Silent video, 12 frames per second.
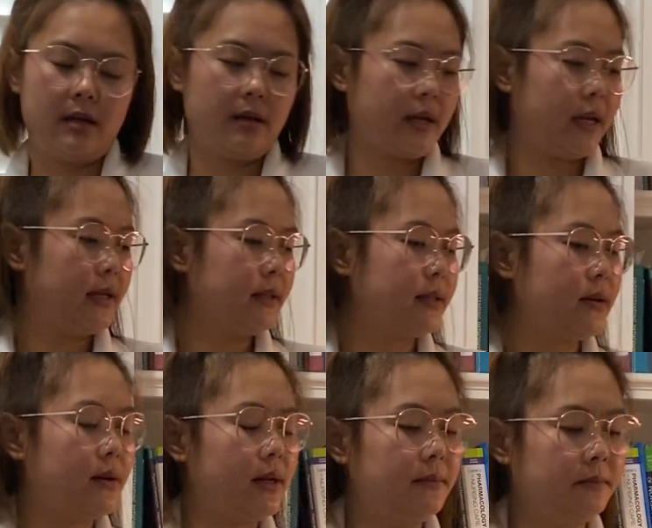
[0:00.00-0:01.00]
Okay,
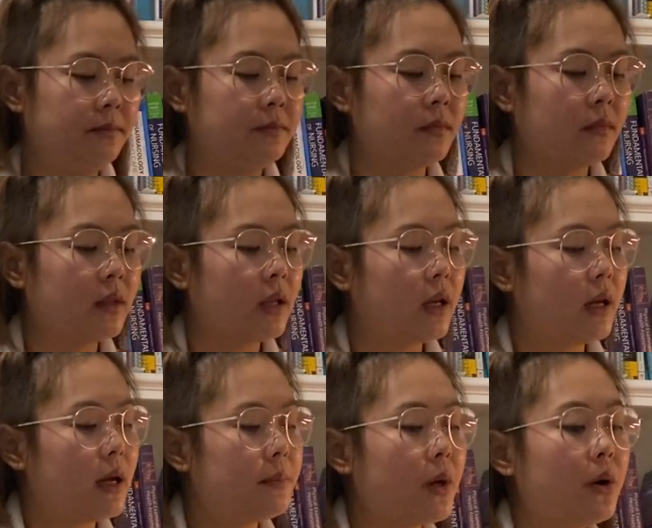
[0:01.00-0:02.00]
so
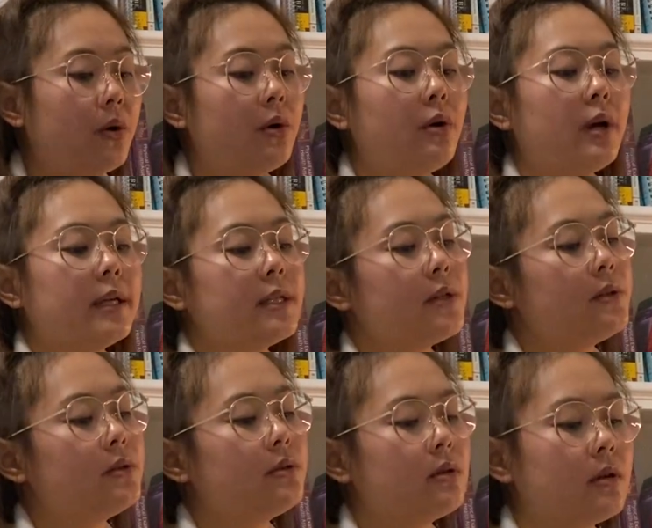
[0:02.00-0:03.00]
I'm going
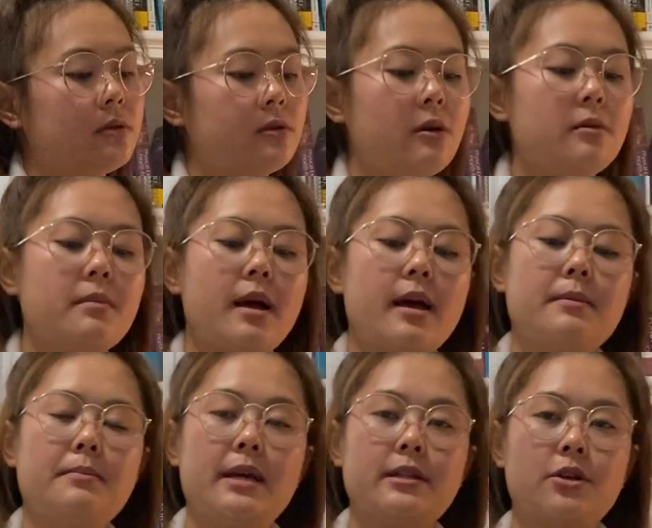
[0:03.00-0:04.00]
to consult my
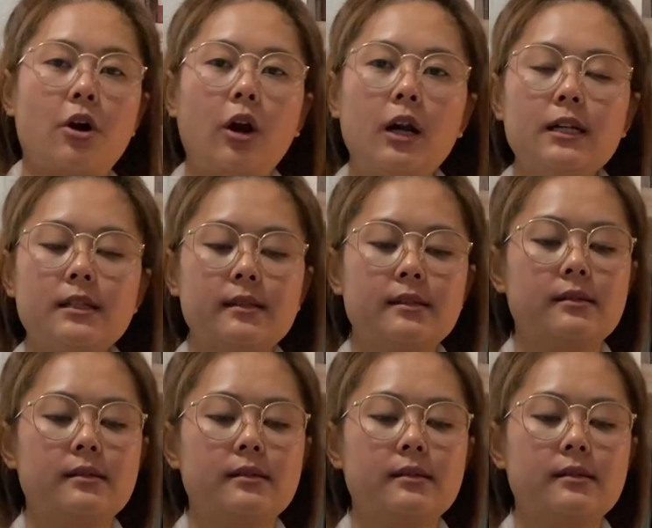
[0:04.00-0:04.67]
med cards.